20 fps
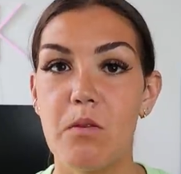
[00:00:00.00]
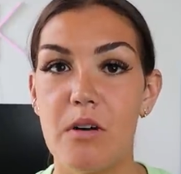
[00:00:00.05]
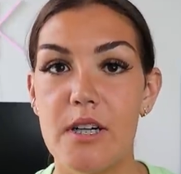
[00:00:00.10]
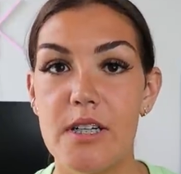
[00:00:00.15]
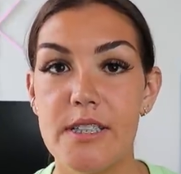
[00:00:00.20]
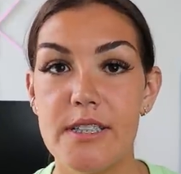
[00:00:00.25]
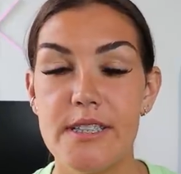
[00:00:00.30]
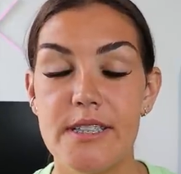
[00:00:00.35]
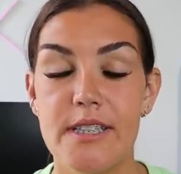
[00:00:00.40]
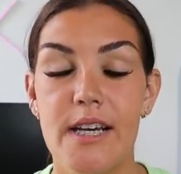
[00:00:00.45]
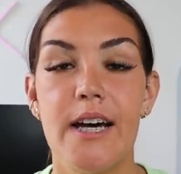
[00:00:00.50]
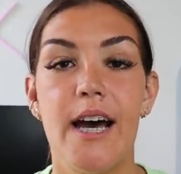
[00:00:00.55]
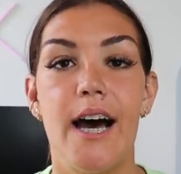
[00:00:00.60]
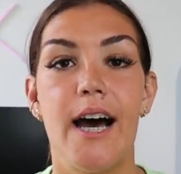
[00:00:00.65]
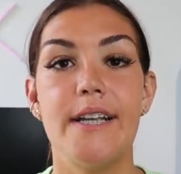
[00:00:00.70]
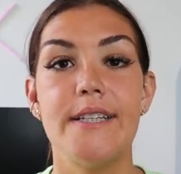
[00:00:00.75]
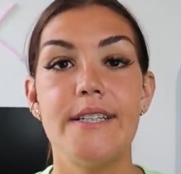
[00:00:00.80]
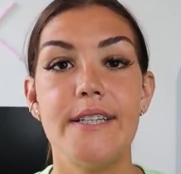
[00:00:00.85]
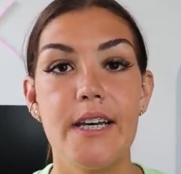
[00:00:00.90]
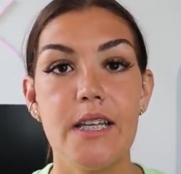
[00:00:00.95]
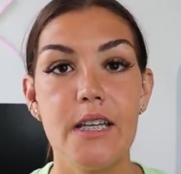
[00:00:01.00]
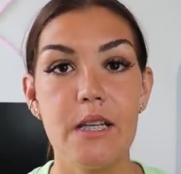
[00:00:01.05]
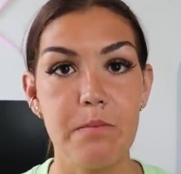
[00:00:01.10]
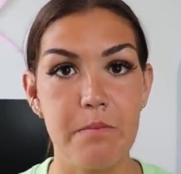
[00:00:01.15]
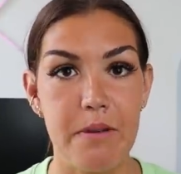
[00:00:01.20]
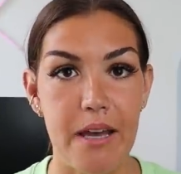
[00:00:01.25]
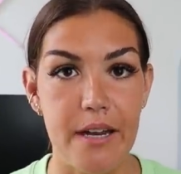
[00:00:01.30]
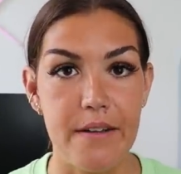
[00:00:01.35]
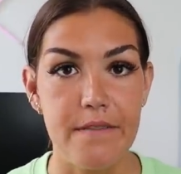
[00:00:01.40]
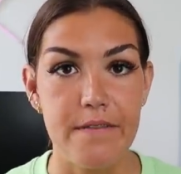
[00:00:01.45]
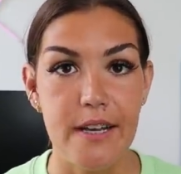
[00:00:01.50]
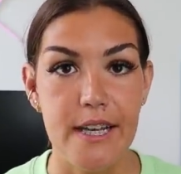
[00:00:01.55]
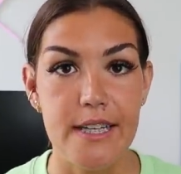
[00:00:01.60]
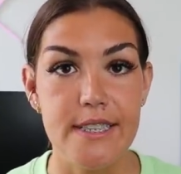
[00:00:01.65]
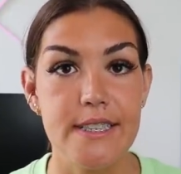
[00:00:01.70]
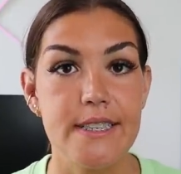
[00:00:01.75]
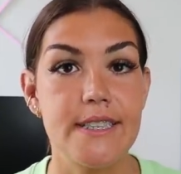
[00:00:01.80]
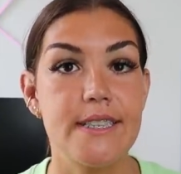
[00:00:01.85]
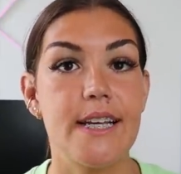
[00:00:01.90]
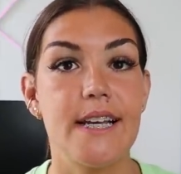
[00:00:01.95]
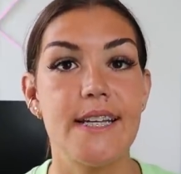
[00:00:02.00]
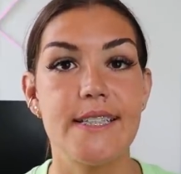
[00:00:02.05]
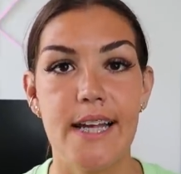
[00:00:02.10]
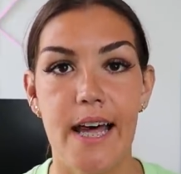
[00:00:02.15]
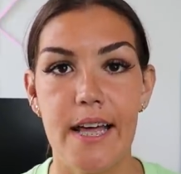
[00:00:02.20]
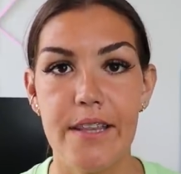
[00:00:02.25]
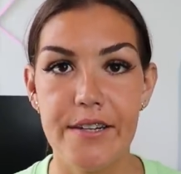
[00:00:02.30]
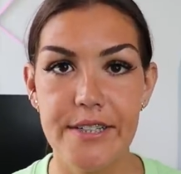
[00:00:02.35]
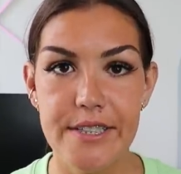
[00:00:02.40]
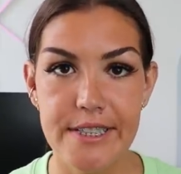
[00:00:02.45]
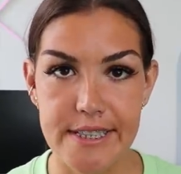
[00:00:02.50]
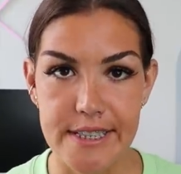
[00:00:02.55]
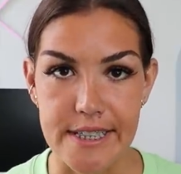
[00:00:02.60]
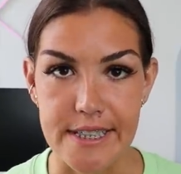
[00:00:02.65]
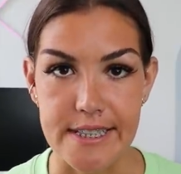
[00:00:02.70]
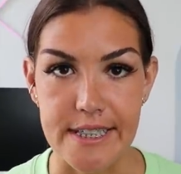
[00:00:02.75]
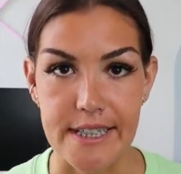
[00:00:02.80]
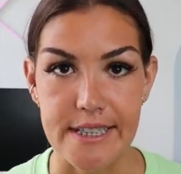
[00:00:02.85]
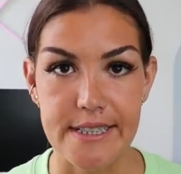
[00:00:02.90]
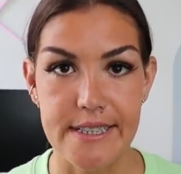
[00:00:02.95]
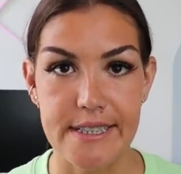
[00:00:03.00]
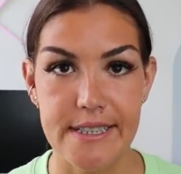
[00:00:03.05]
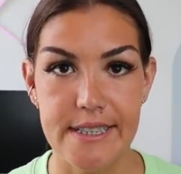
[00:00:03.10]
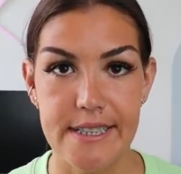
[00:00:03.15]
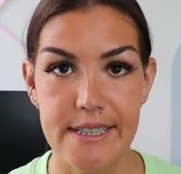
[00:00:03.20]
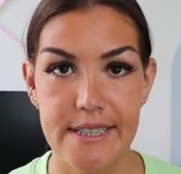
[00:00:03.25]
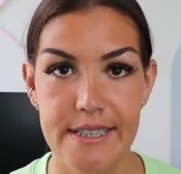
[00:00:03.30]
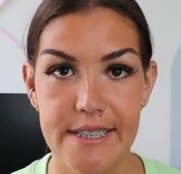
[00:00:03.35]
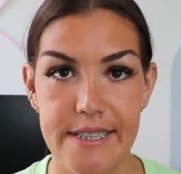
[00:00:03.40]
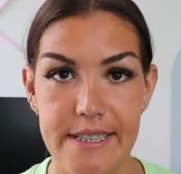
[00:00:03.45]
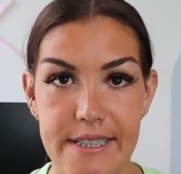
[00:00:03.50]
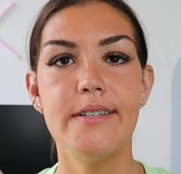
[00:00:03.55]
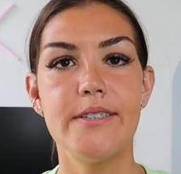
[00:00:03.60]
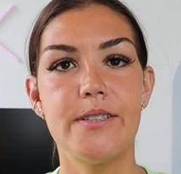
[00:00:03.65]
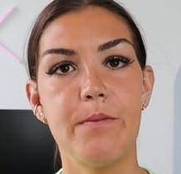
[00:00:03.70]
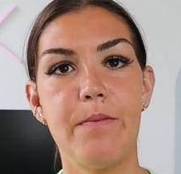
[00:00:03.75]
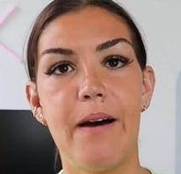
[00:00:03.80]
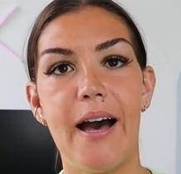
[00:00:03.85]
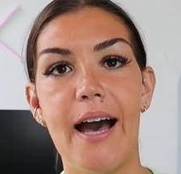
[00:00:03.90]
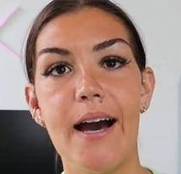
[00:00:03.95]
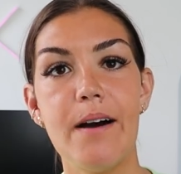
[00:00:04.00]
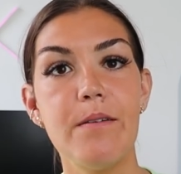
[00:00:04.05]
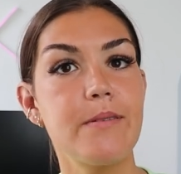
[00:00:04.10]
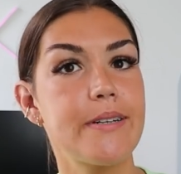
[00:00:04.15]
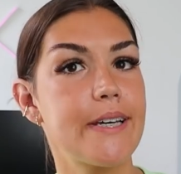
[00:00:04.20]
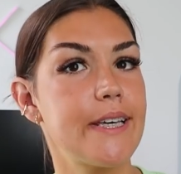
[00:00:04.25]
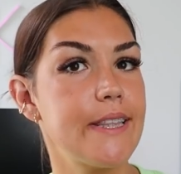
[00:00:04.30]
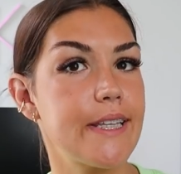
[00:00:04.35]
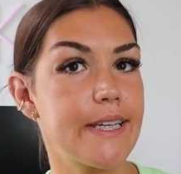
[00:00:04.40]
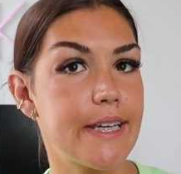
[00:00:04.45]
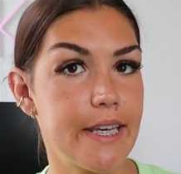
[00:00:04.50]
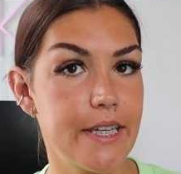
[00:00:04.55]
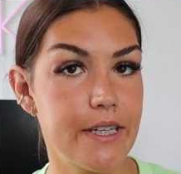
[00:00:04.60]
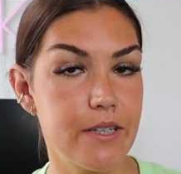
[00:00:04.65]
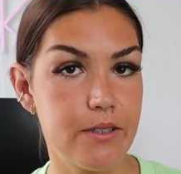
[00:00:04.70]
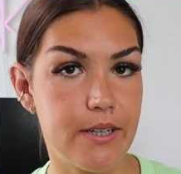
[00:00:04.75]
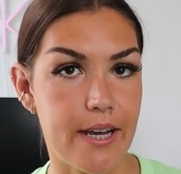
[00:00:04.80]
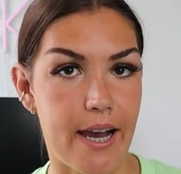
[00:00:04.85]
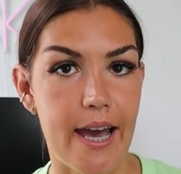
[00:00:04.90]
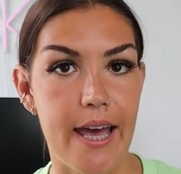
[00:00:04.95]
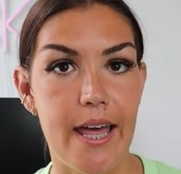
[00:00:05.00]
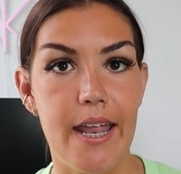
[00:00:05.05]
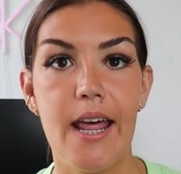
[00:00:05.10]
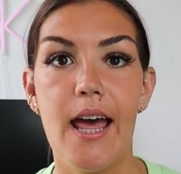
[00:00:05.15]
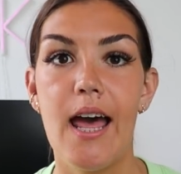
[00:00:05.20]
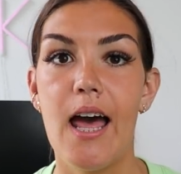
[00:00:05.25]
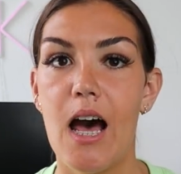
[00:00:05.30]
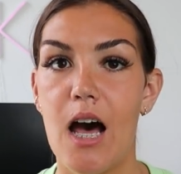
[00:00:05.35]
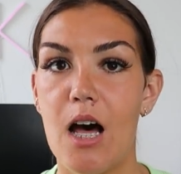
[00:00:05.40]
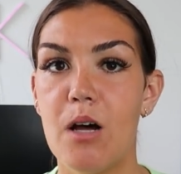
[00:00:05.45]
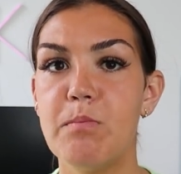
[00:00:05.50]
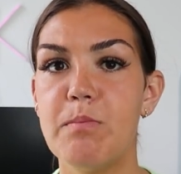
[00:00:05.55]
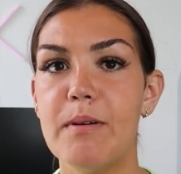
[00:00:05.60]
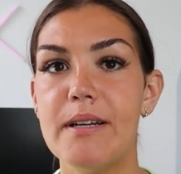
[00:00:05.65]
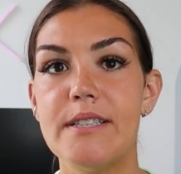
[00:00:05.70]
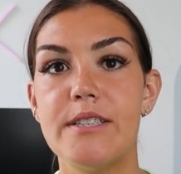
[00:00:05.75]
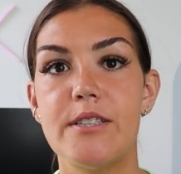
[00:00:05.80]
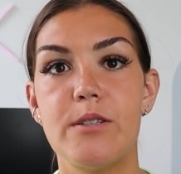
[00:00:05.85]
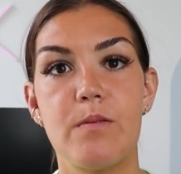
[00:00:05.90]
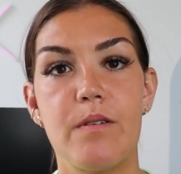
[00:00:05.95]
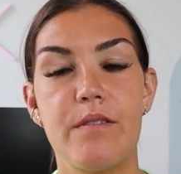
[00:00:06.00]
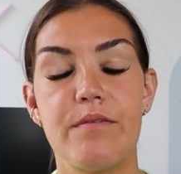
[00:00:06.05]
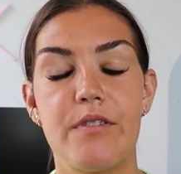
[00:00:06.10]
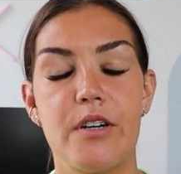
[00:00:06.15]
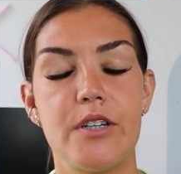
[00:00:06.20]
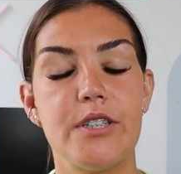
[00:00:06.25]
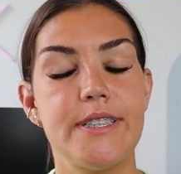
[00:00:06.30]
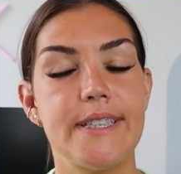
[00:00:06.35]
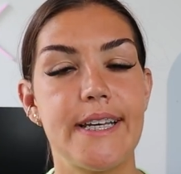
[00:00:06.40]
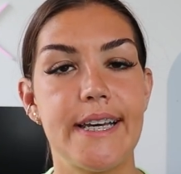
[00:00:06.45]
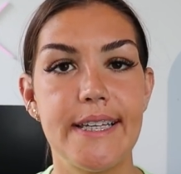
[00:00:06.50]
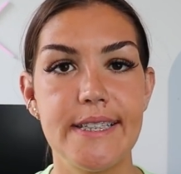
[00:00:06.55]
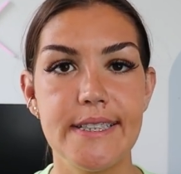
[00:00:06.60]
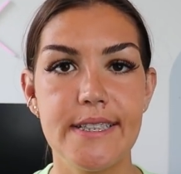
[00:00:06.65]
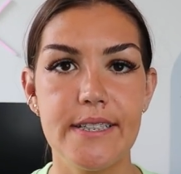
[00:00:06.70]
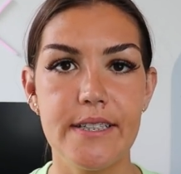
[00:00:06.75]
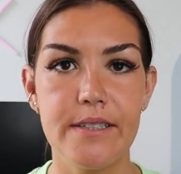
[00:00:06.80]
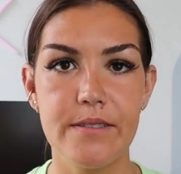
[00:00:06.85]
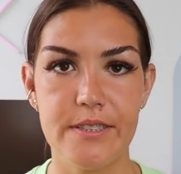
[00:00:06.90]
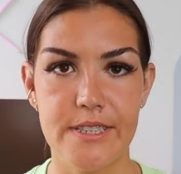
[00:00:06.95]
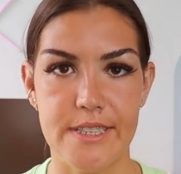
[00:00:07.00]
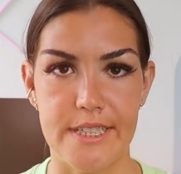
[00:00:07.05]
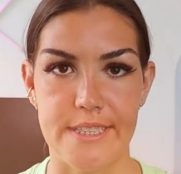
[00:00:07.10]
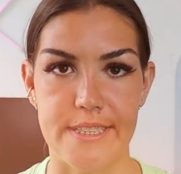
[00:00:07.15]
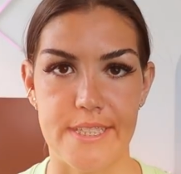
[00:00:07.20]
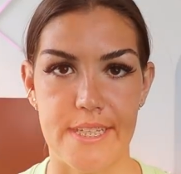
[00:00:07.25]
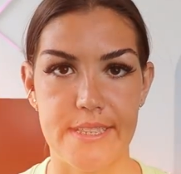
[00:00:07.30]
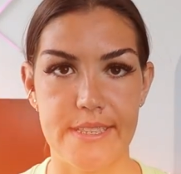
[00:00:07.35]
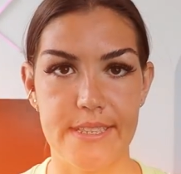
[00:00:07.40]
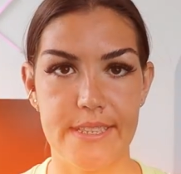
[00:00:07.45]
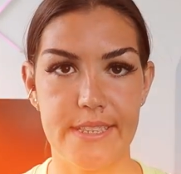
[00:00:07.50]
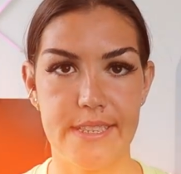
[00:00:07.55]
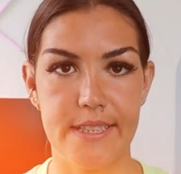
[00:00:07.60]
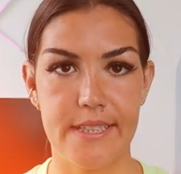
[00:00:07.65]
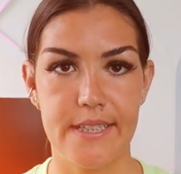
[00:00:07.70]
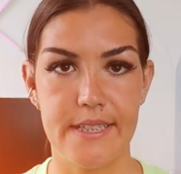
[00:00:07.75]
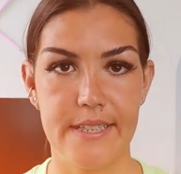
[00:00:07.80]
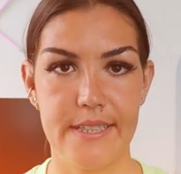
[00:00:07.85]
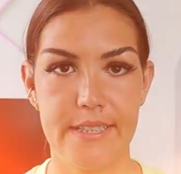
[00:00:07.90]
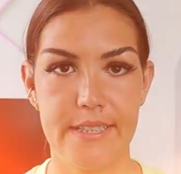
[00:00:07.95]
worse until it manifests as other diseases. So how can the keto diet help us to reverse insulin resistance?